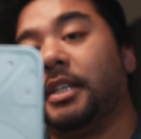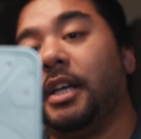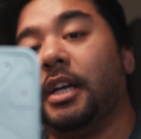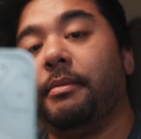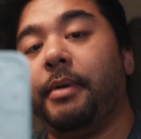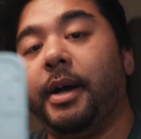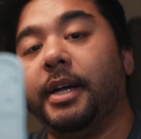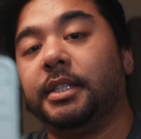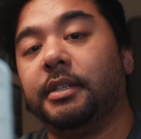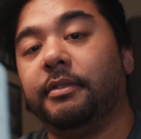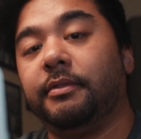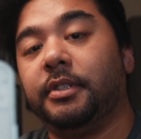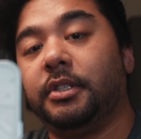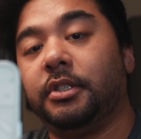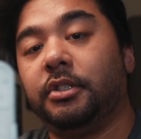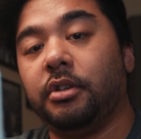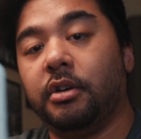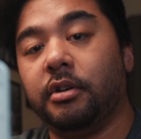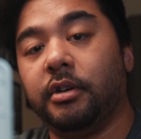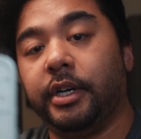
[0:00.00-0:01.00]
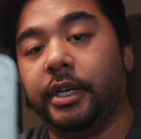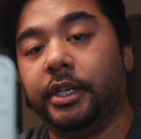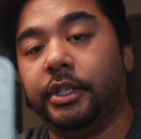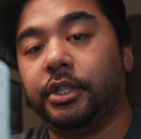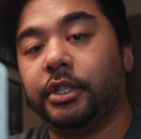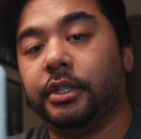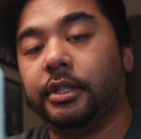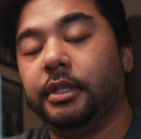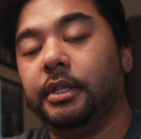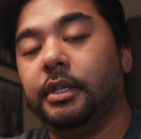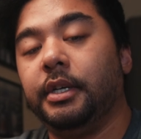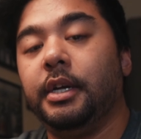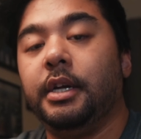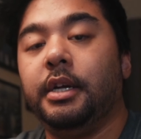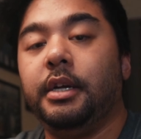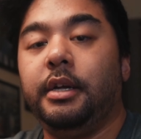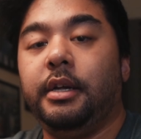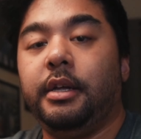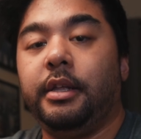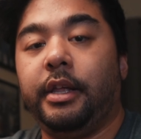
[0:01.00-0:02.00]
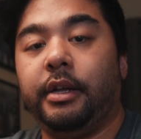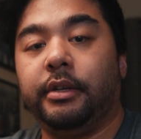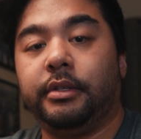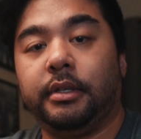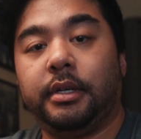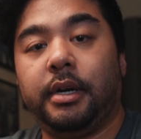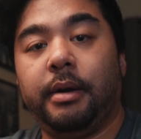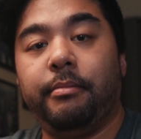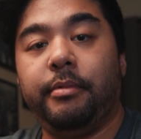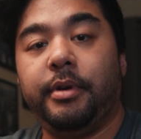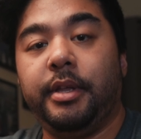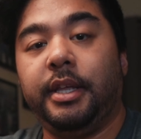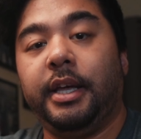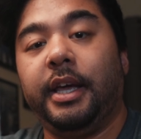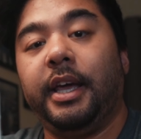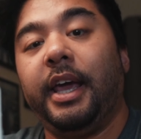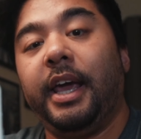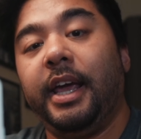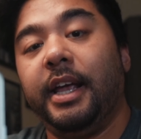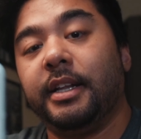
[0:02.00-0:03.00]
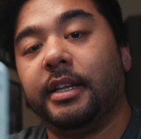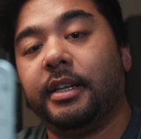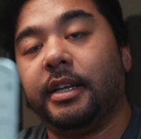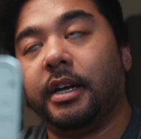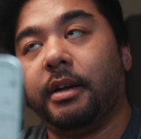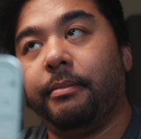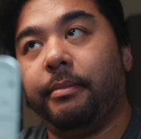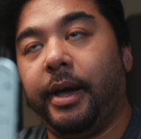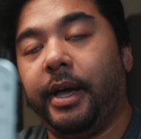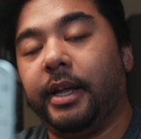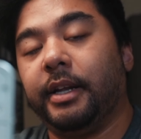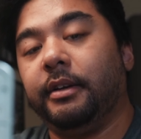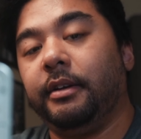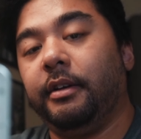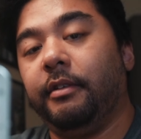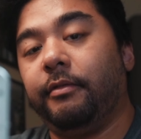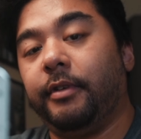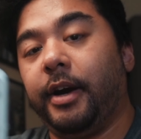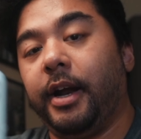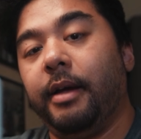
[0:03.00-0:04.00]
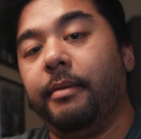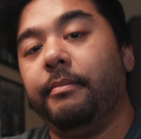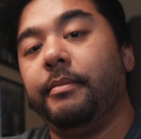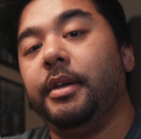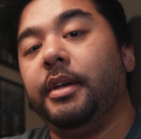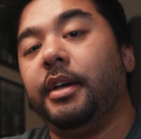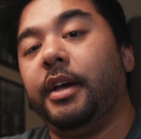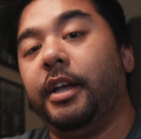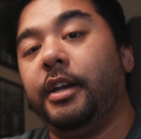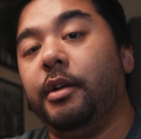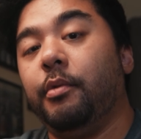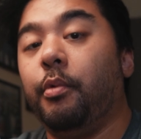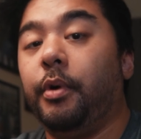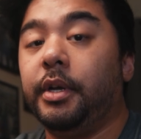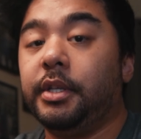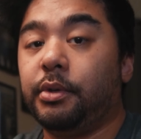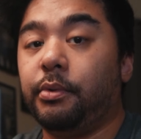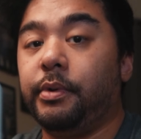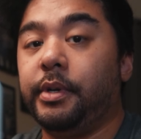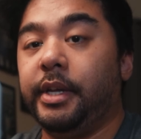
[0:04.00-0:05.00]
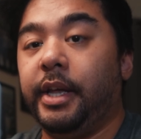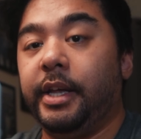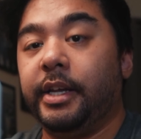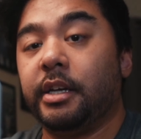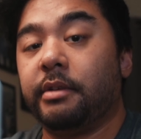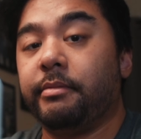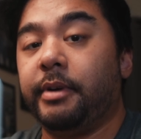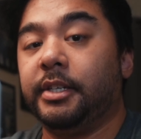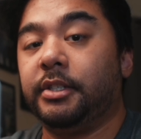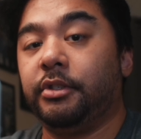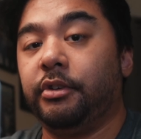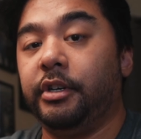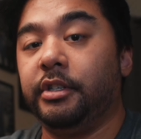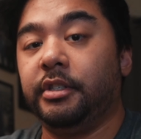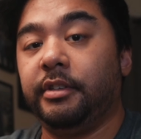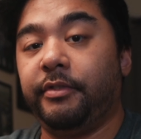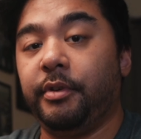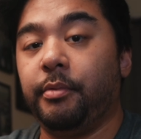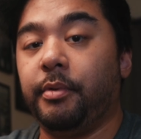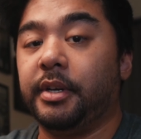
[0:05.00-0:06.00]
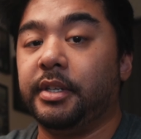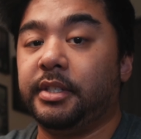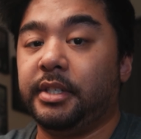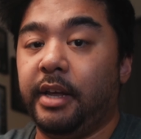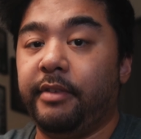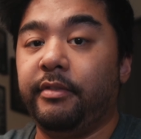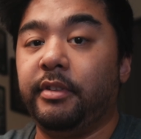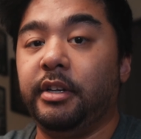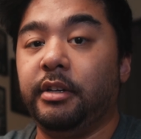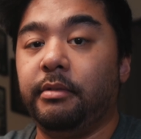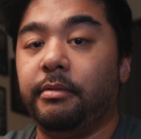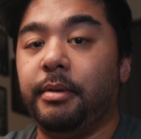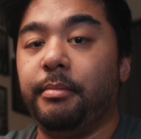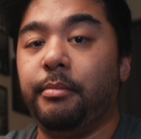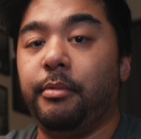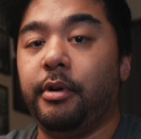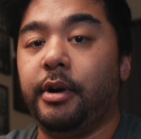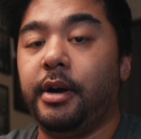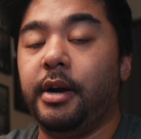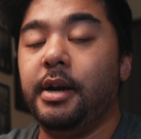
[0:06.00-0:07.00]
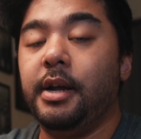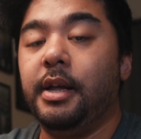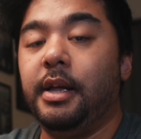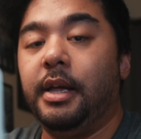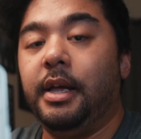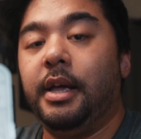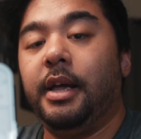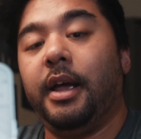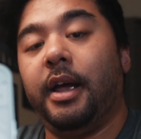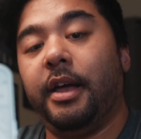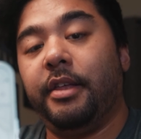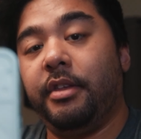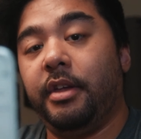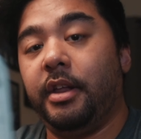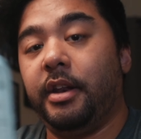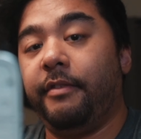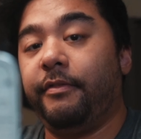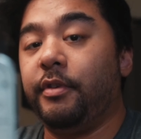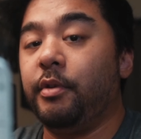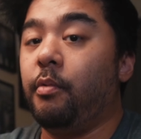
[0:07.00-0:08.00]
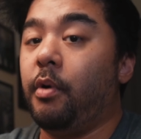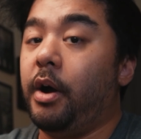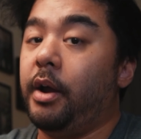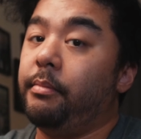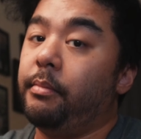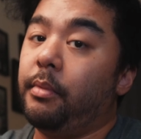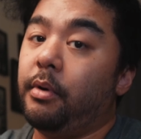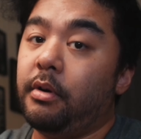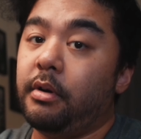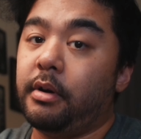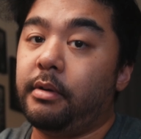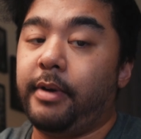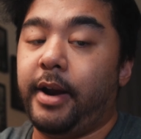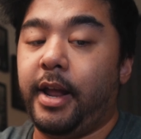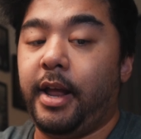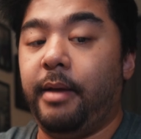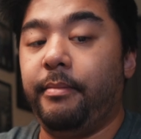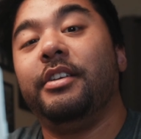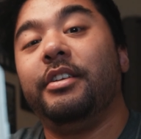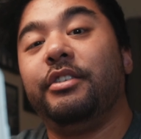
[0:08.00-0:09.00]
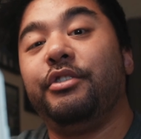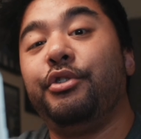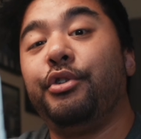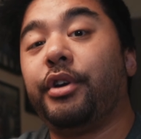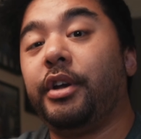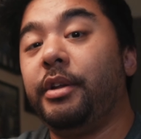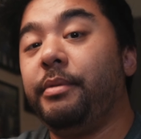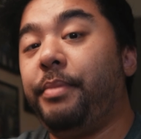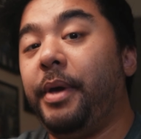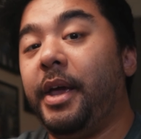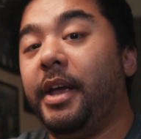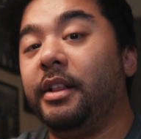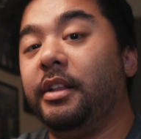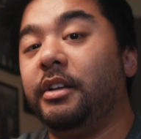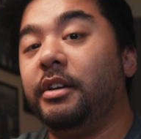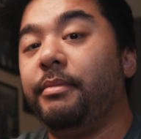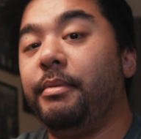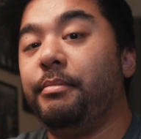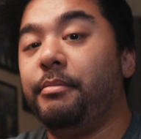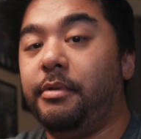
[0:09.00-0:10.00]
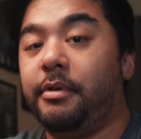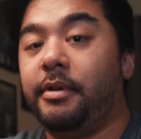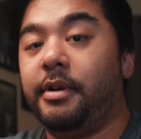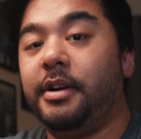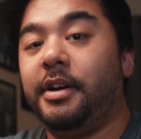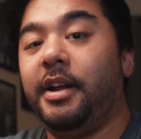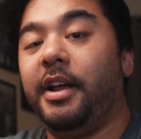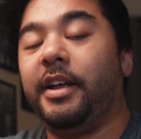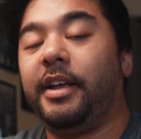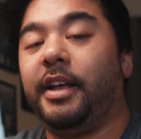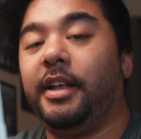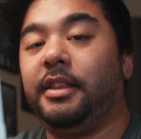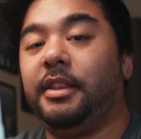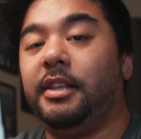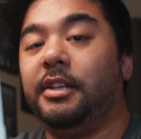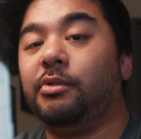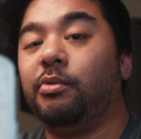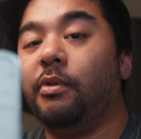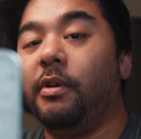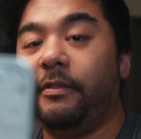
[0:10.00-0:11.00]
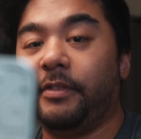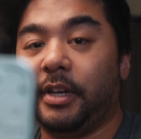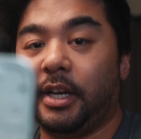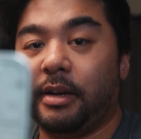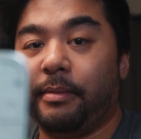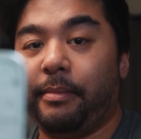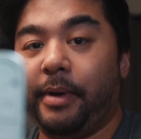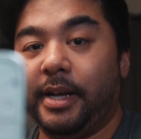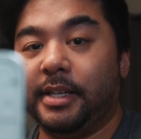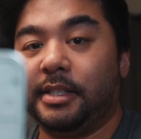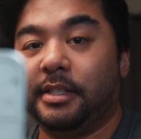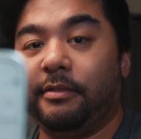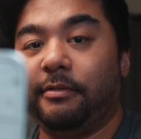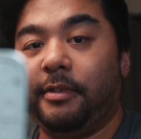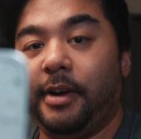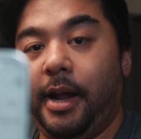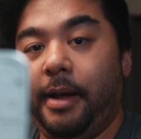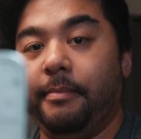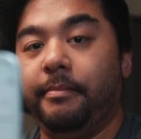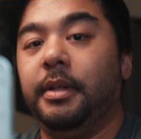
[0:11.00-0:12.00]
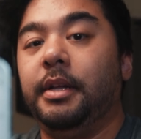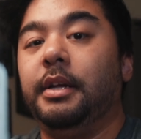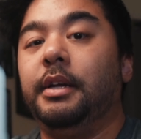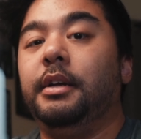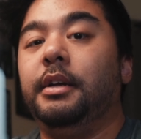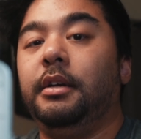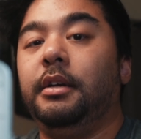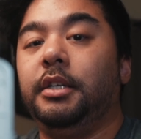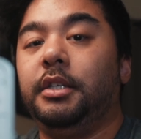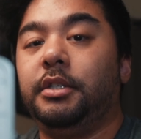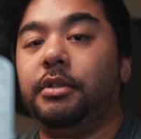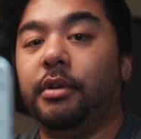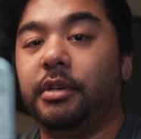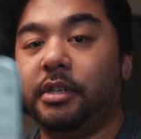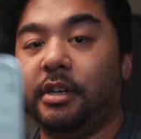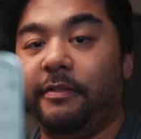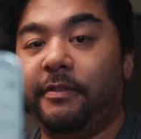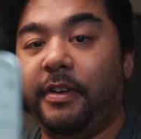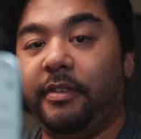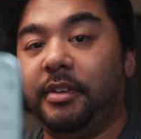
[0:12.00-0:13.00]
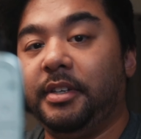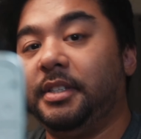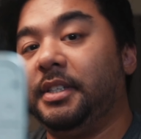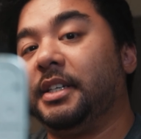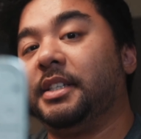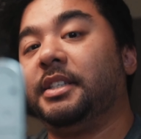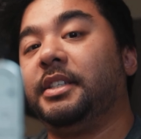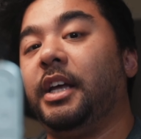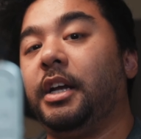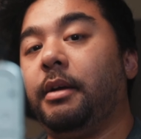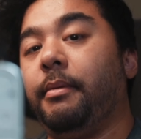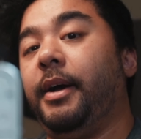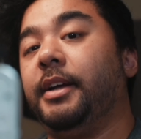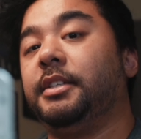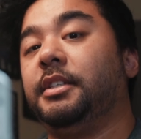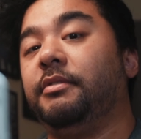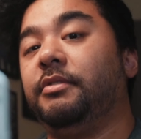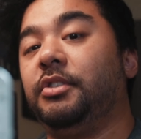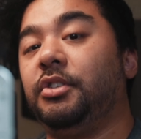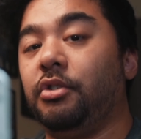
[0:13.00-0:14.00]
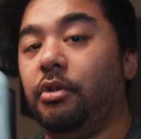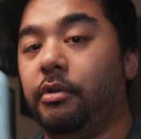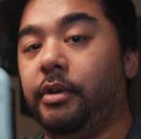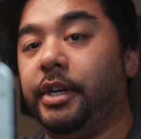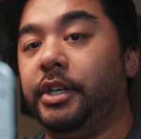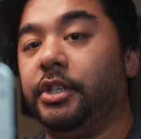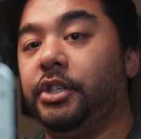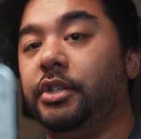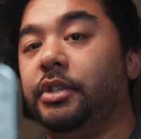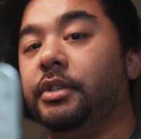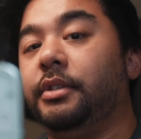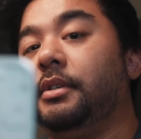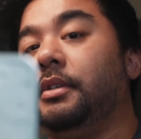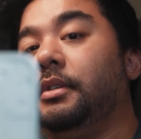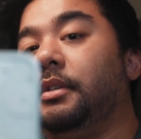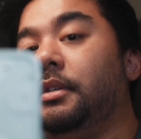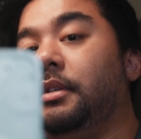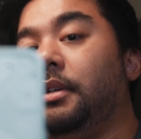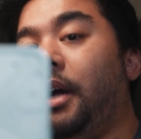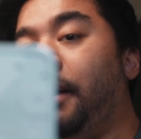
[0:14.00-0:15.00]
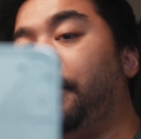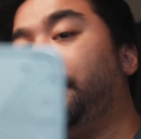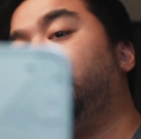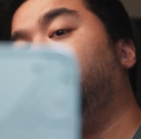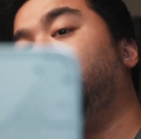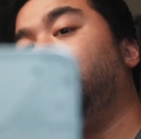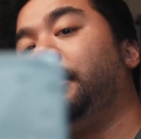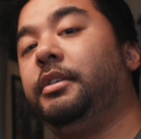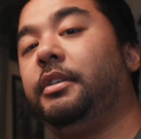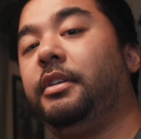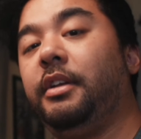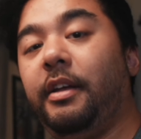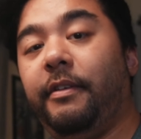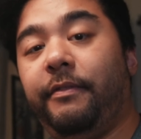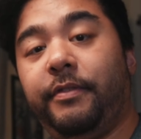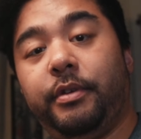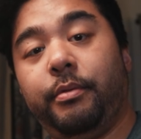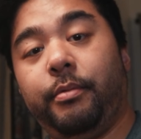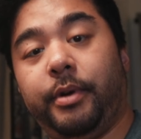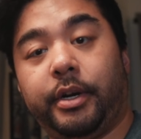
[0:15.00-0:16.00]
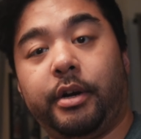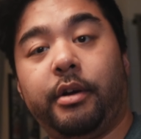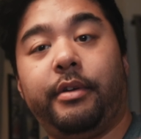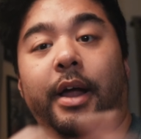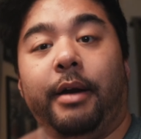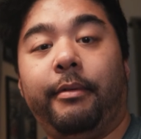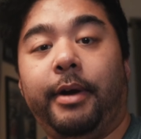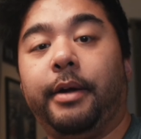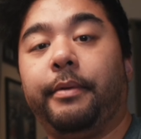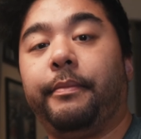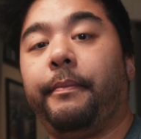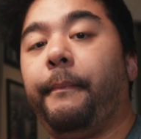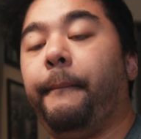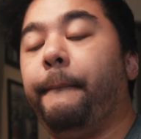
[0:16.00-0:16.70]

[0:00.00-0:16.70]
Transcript: GB of storage. They also come with an 8 GB of RAM and a 128 GB storage if you want to save a little bit more. And then if you want more RAM, you can pay a little bit more and get the 12 GB of RAM, 256 GB of storage option if you want to go that route.